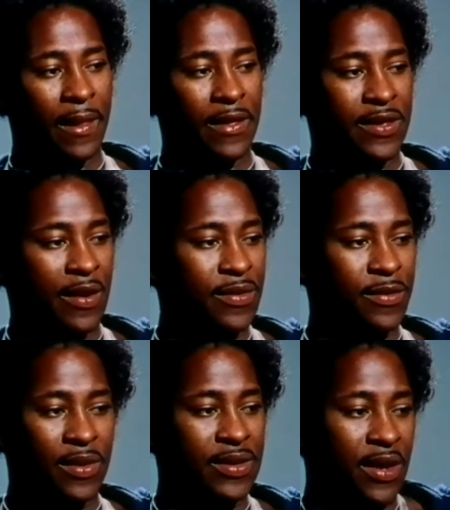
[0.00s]
just I was
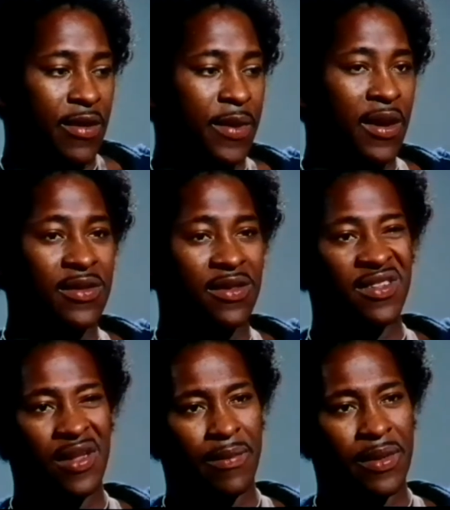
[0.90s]
really scared because of the
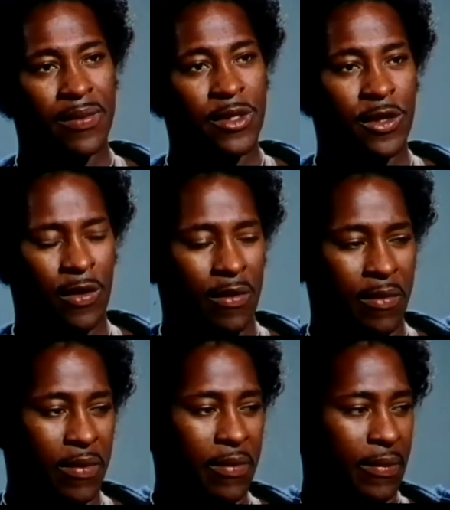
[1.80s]
symptoms,
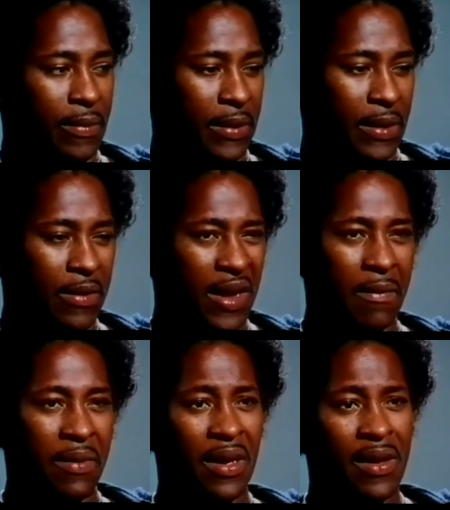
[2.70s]
of, not
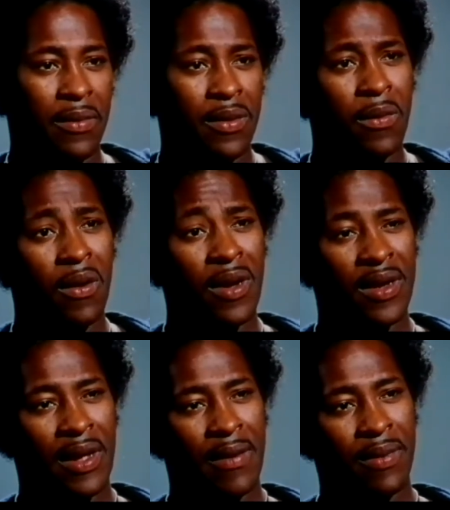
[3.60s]
being able to walk
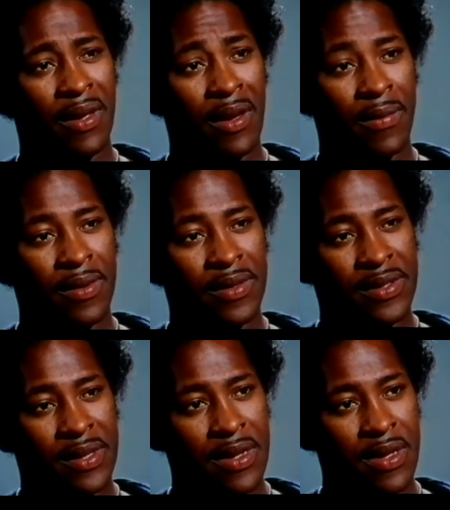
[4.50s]
and not being able to
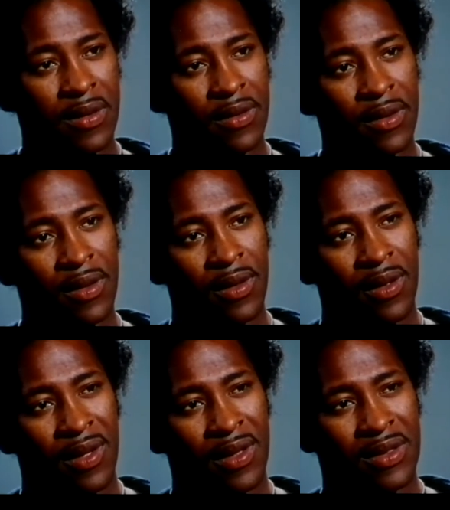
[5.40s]
see and
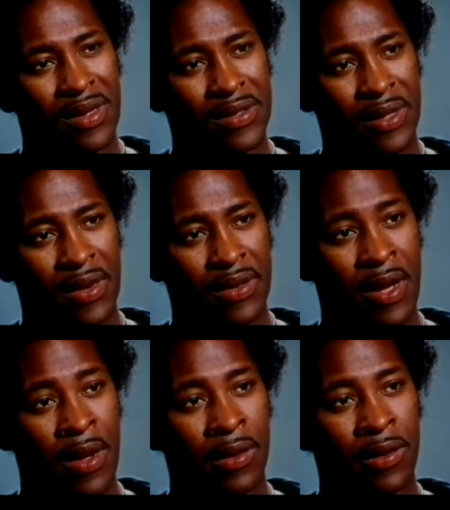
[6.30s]
things like
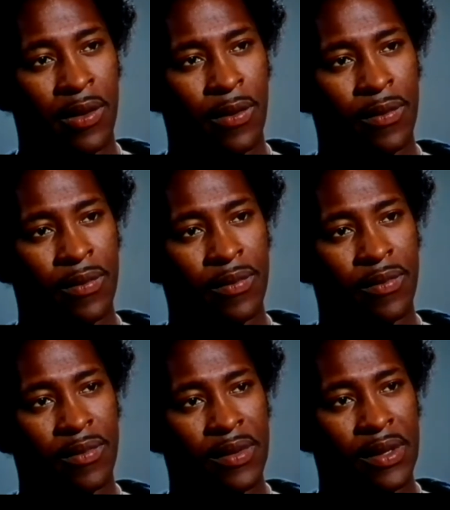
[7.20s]
that,
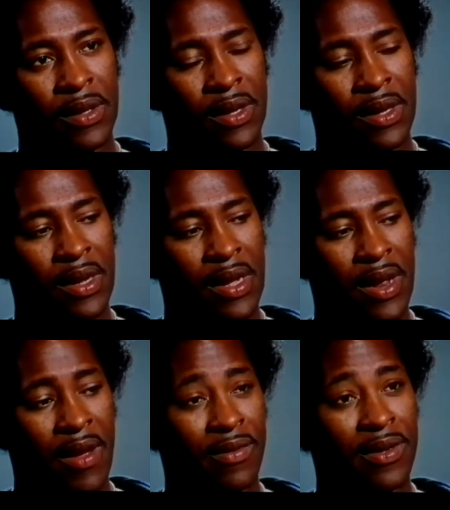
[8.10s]
and
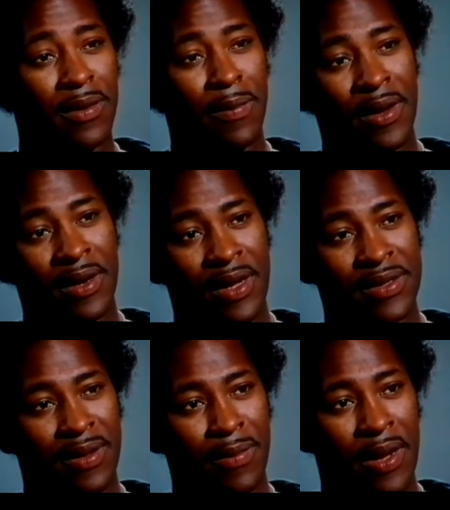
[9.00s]
having to depend on
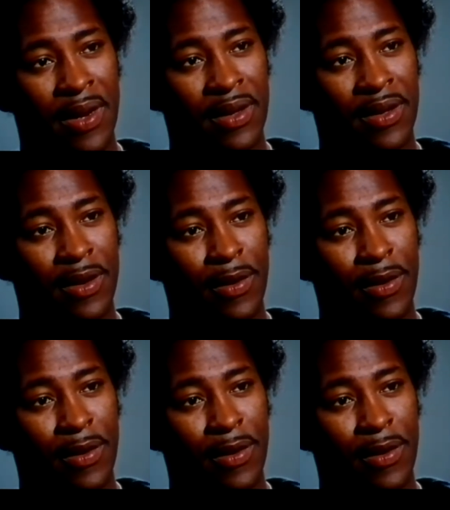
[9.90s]
somebody,